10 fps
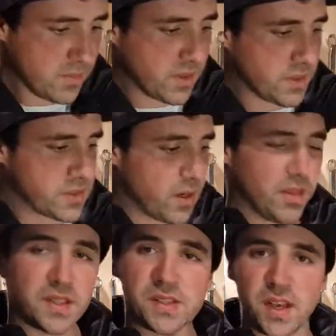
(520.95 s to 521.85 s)
So
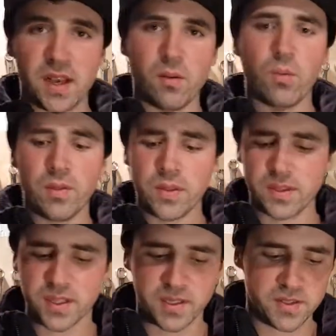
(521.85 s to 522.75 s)
that's one thing
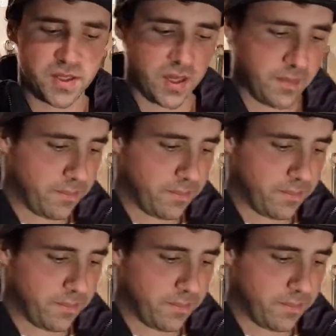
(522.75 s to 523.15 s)
to consider.